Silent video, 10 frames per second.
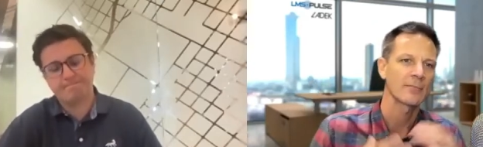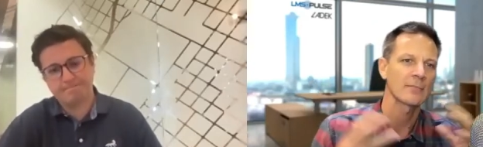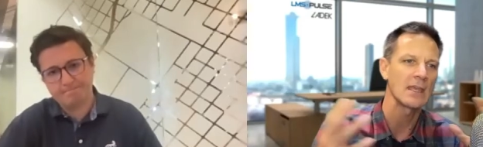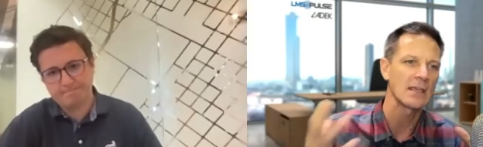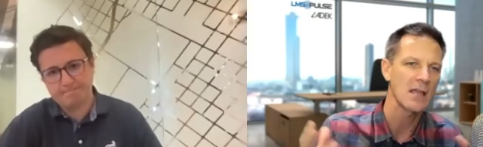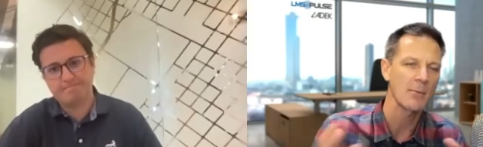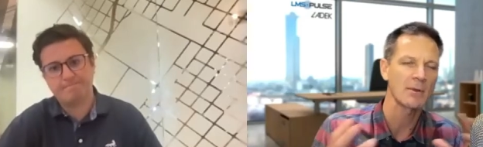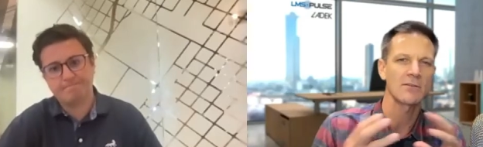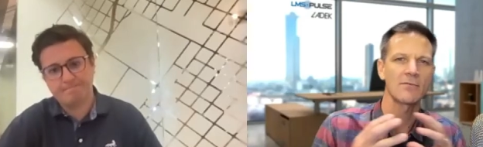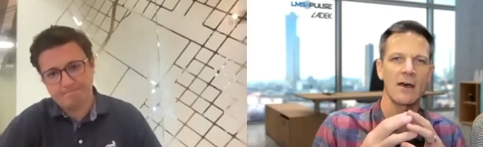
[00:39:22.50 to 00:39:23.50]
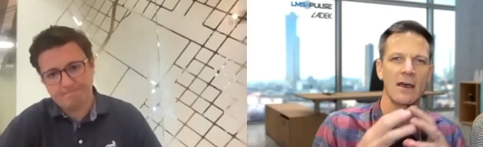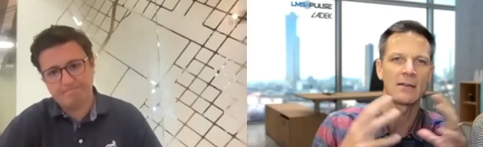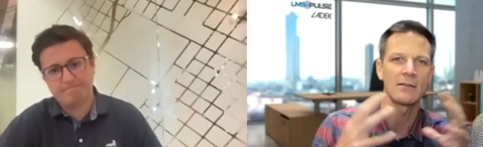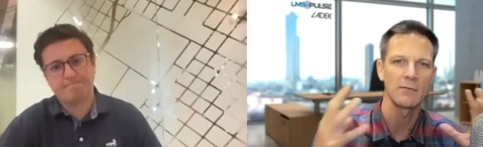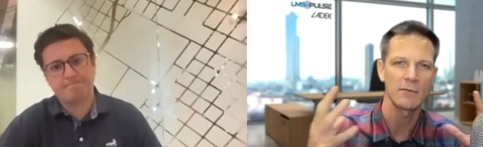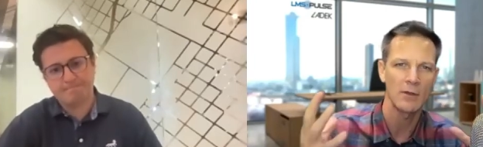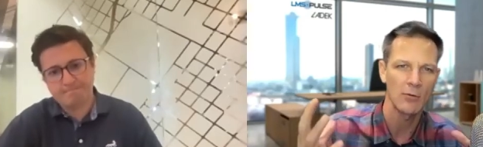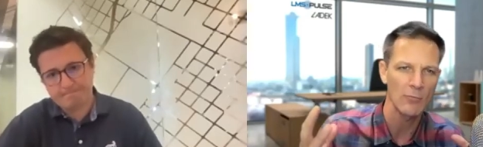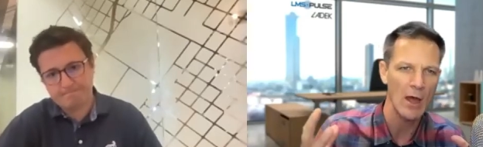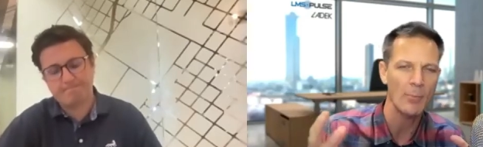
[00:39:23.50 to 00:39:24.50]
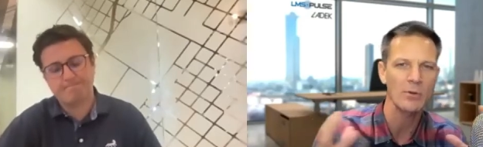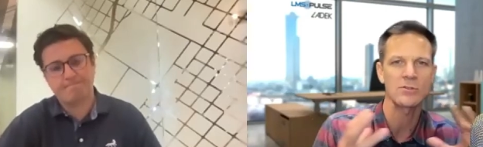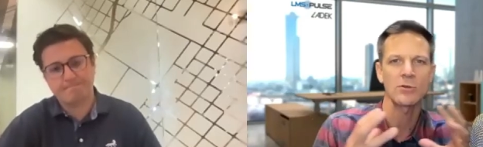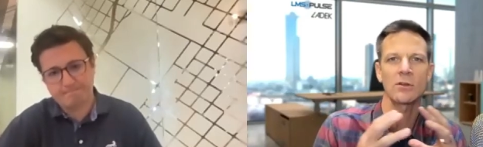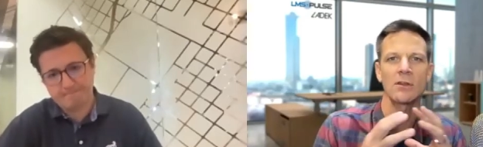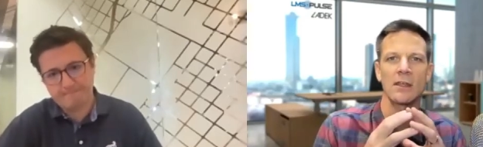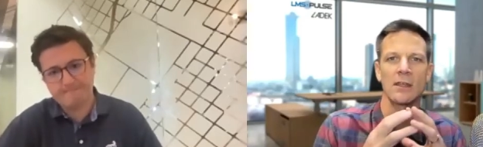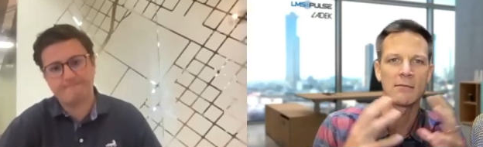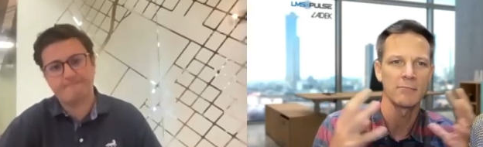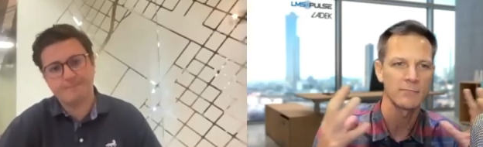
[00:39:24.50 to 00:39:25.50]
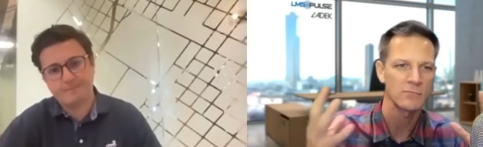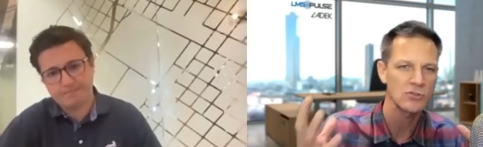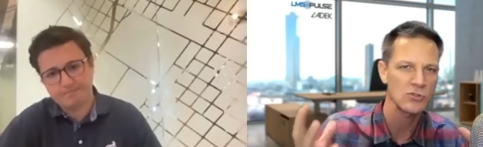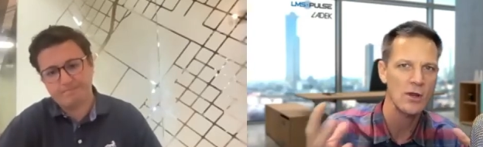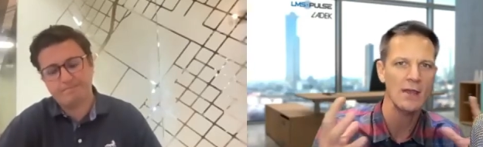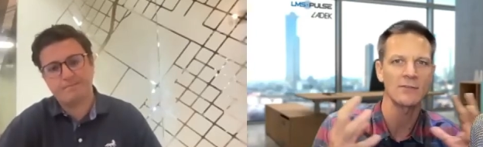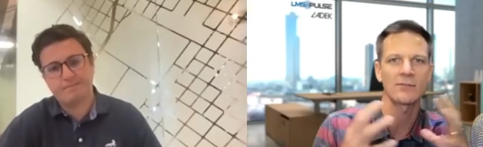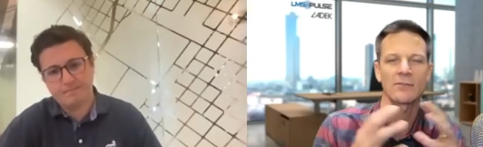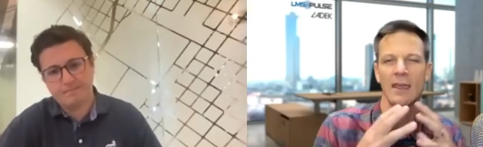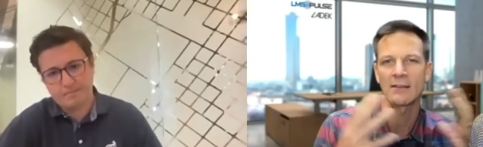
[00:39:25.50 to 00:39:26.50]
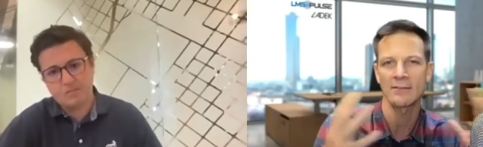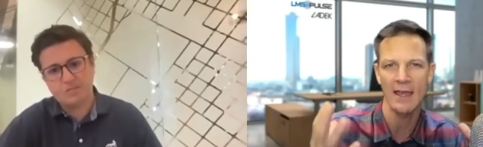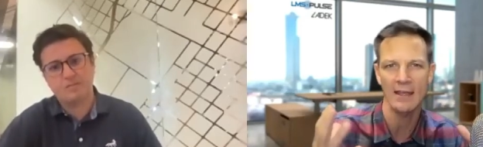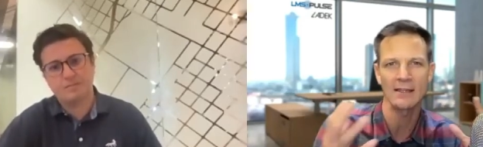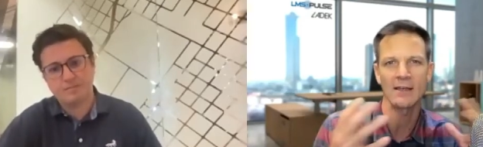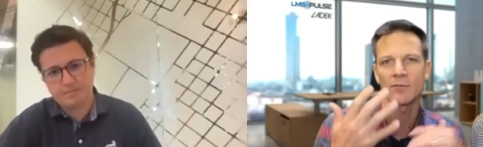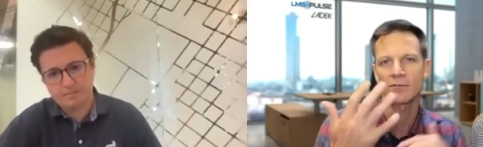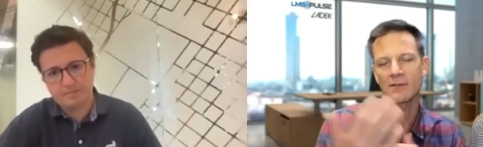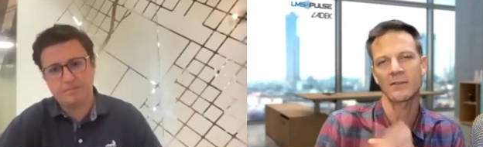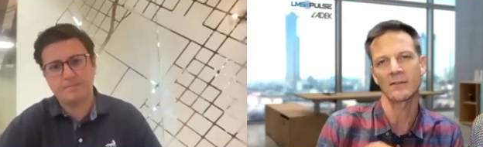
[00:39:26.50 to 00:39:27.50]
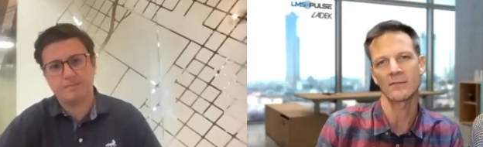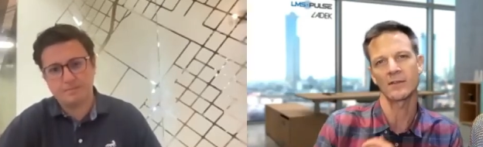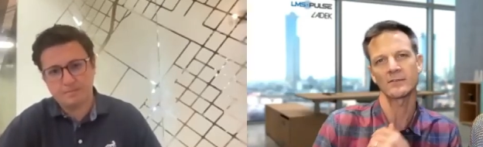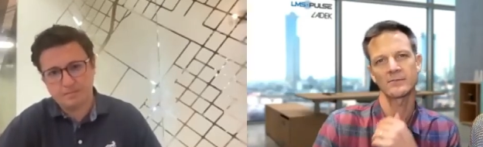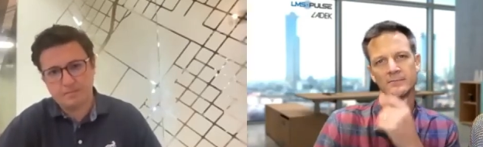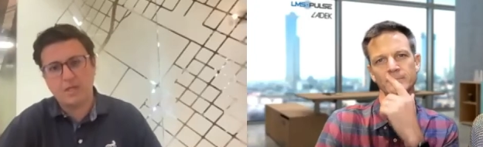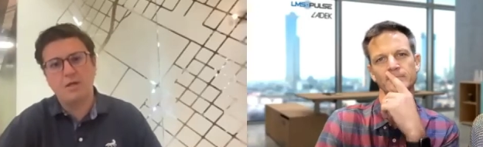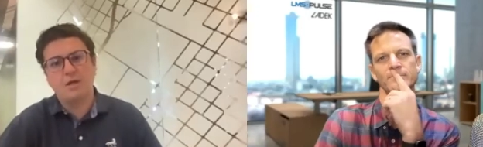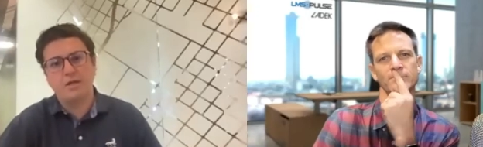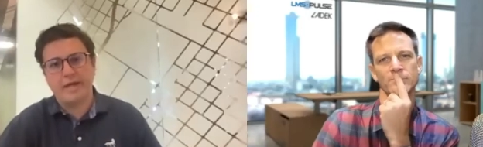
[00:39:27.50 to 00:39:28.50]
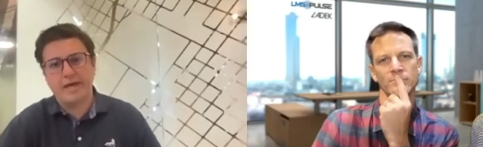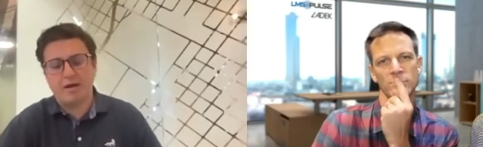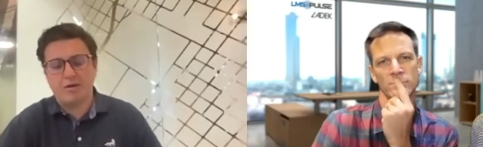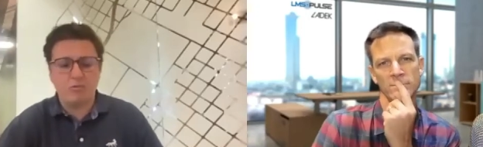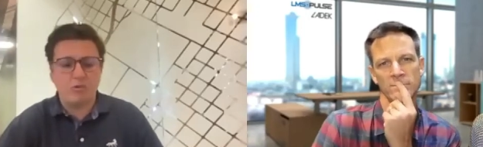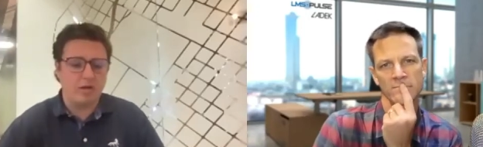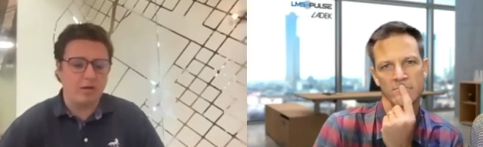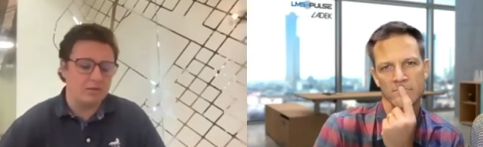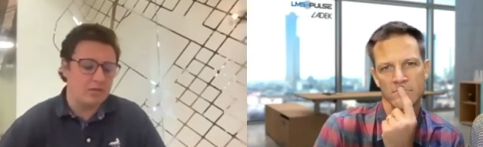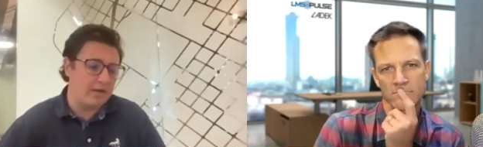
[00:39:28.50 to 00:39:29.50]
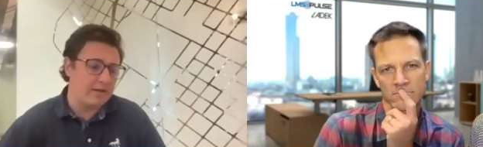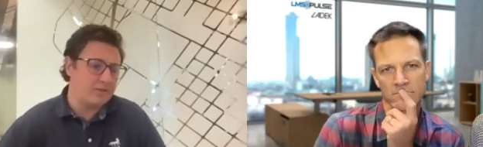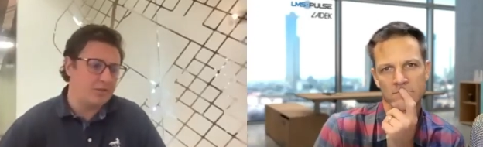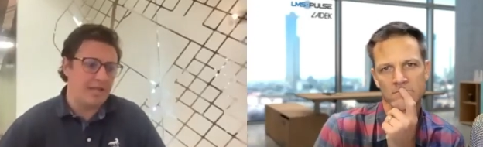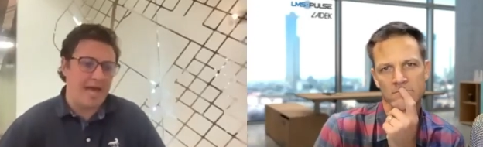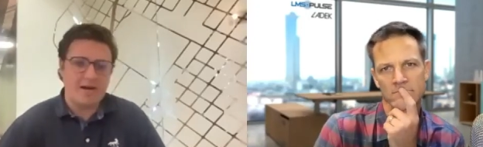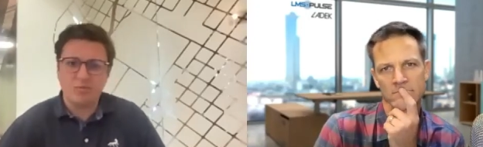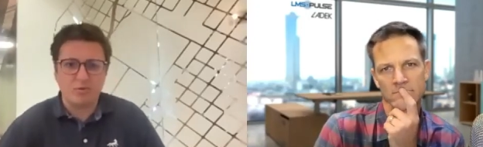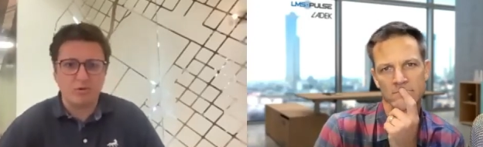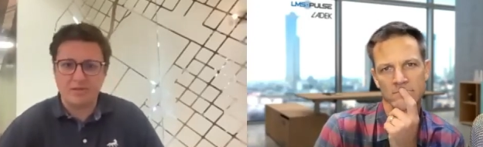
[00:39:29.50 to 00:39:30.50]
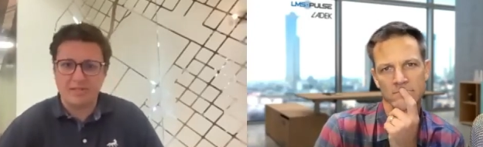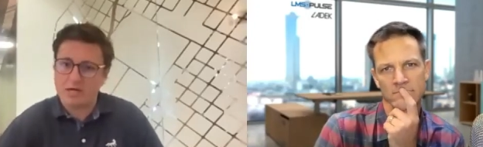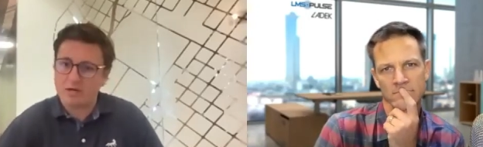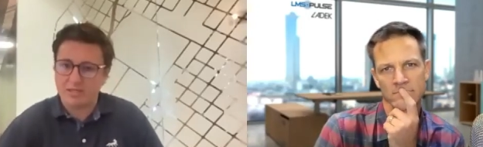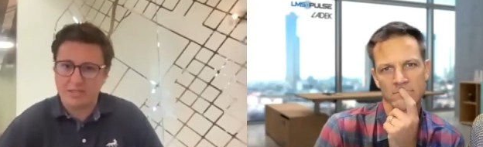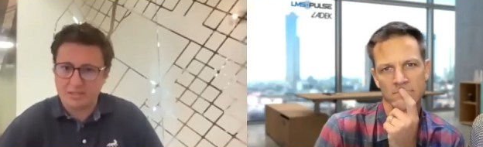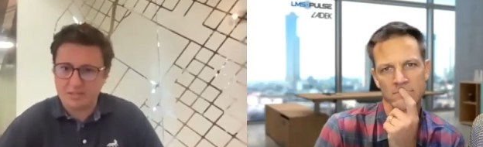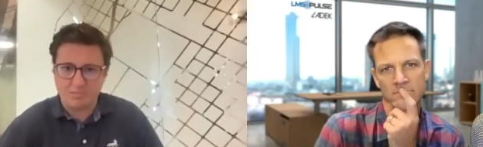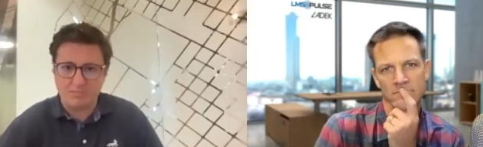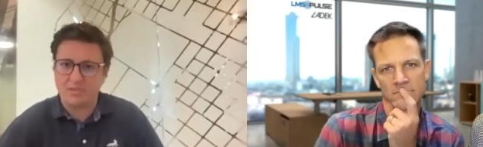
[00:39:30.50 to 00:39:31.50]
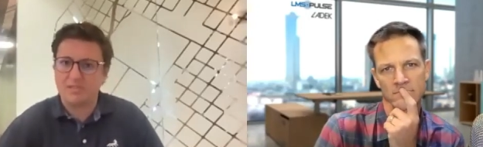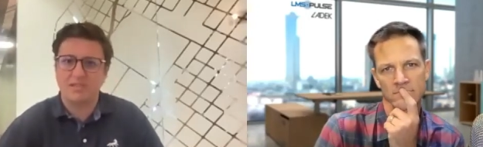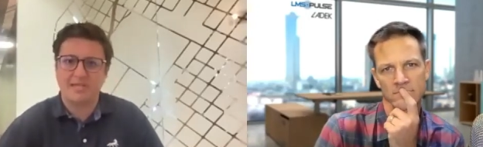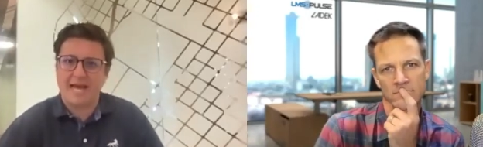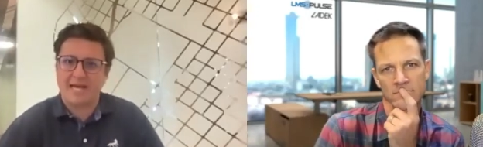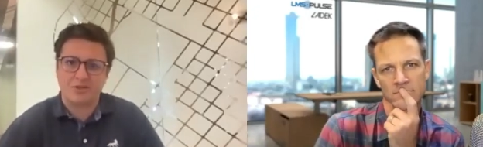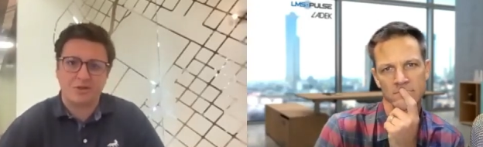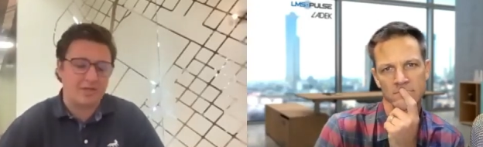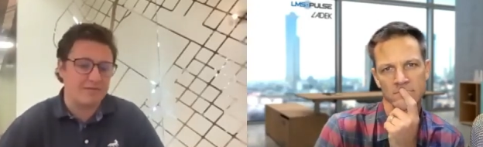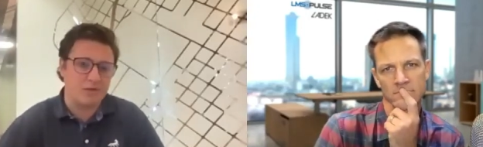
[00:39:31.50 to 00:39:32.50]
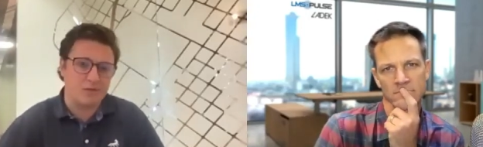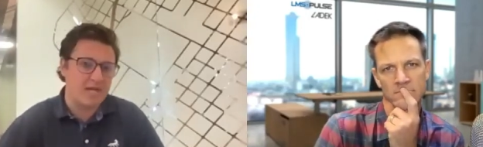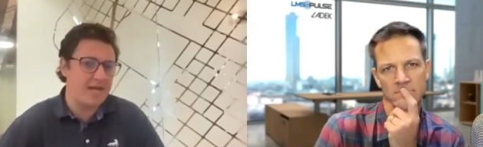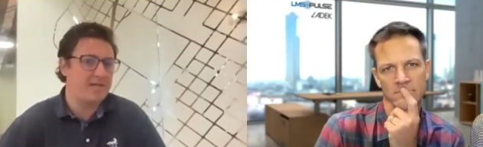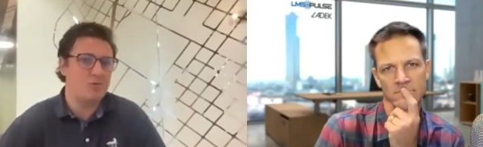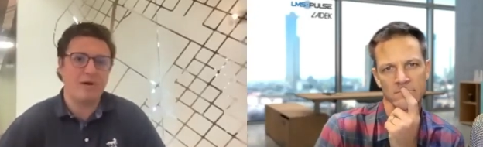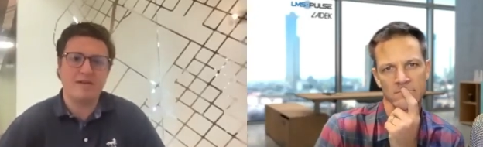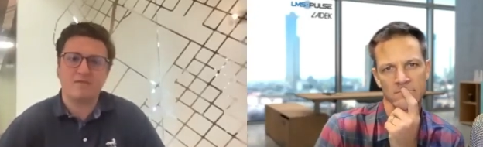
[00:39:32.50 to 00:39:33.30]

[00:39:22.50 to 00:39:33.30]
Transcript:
Speaker 1: economic divide, you know, opportunity, stress, anxiety levels, these kinds of things?
Speaker 2: Yeah, well, uh, your latter point there is completely accurate. If there's any way